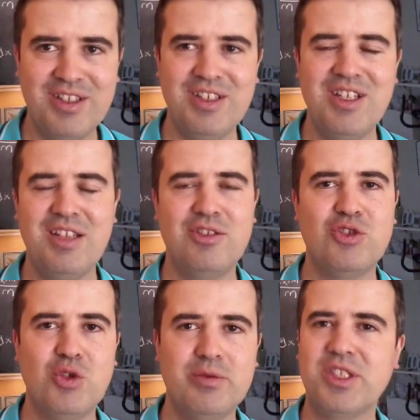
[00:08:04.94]
yet
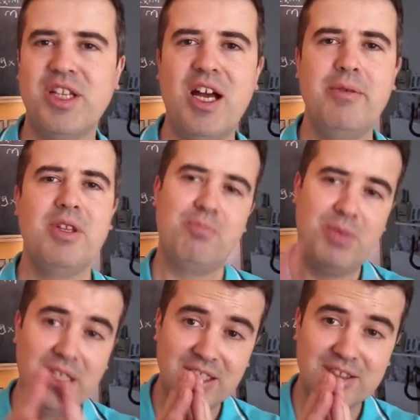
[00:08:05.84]
subscribed,
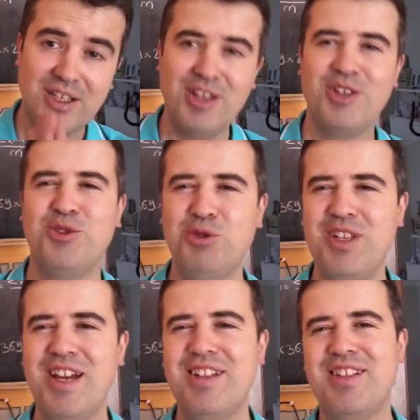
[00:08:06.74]
please do
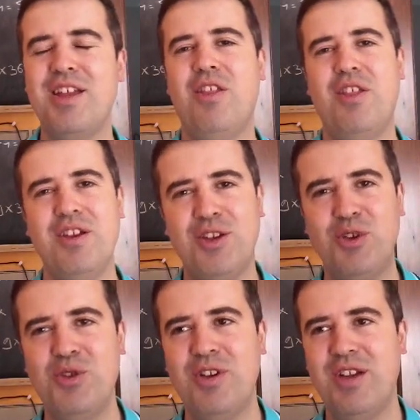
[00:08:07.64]
that. Thank
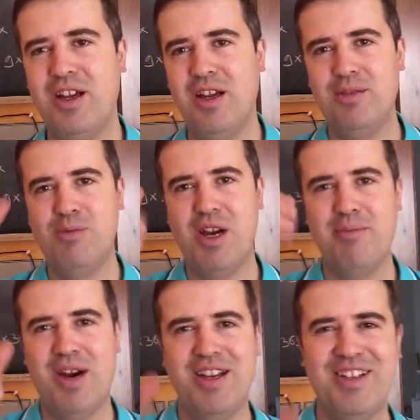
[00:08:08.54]
you and bye
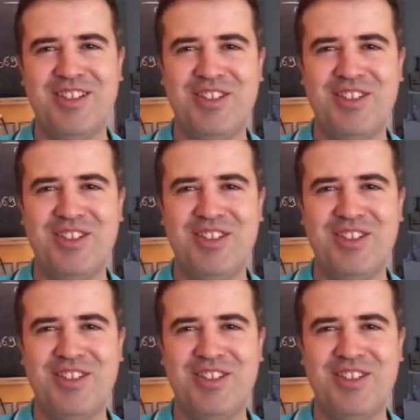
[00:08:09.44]
bye.